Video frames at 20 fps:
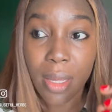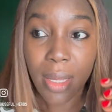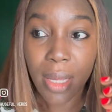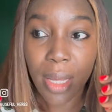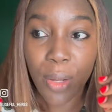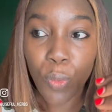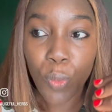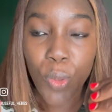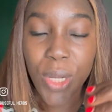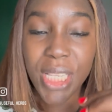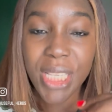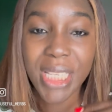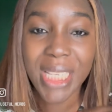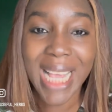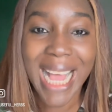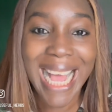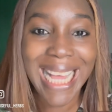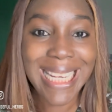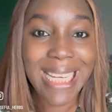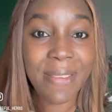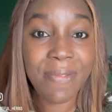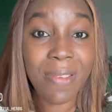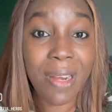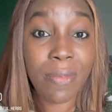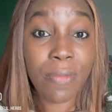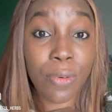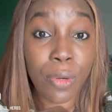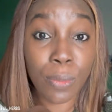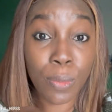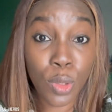which are
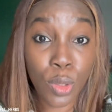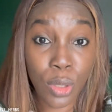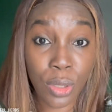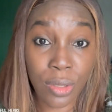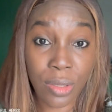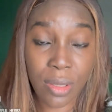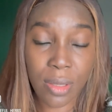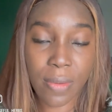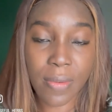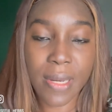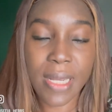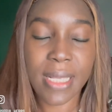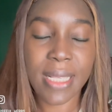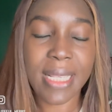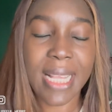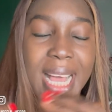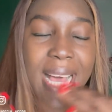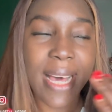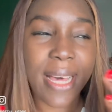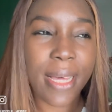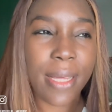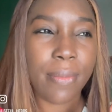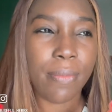different from sunscreens, are